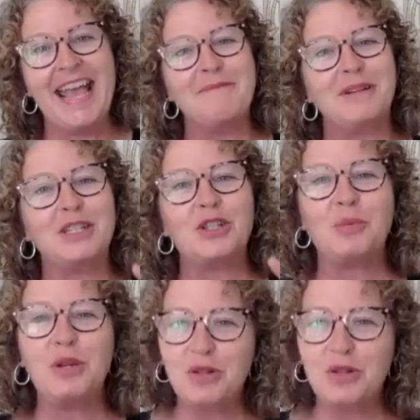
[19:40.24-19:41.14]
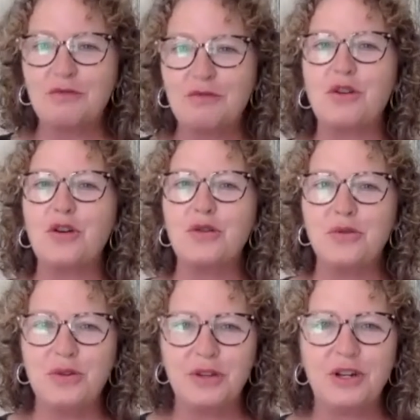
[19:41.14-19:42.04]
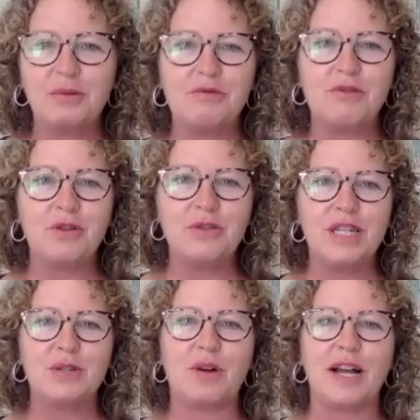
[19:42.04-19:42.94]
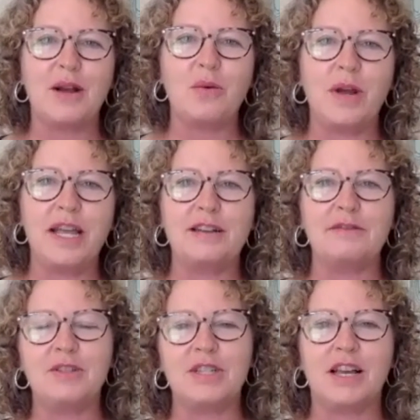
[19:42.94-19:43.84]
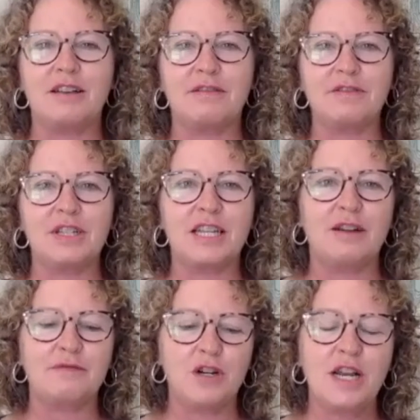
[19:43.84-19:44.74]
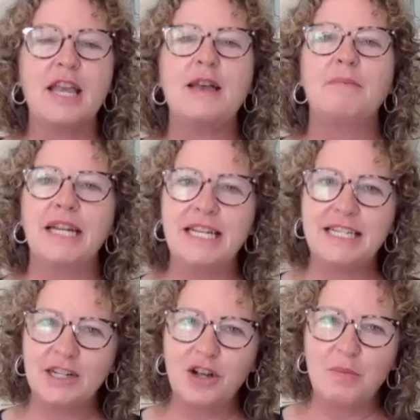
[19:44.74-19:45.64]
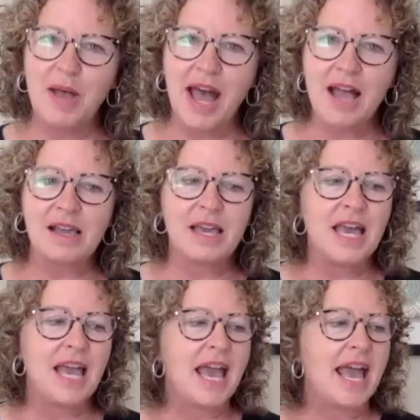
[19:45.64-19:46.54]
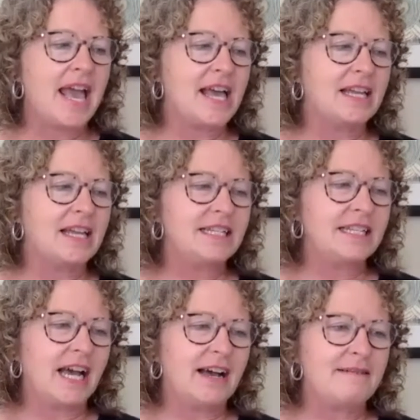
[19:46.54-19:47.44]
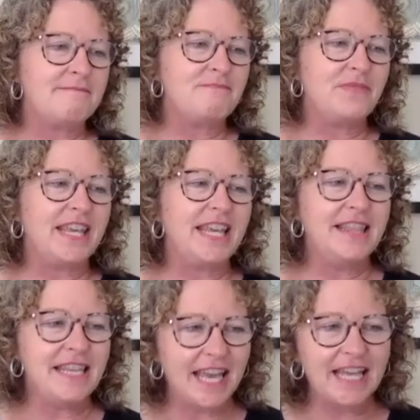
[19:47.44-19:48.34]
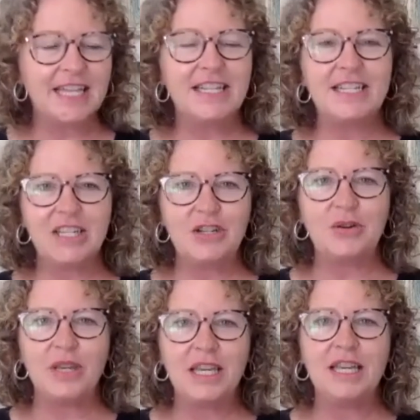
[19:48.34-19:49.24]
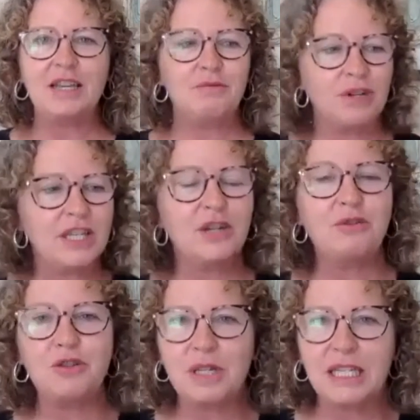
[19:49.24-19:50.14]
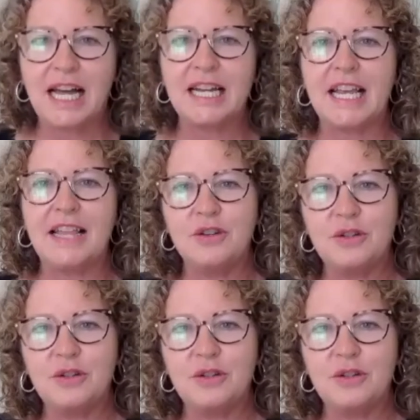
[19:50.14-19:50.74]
But so we sort of rode these waves of discomfort, but he did go back. And in the end, you know, he really grew a lot, and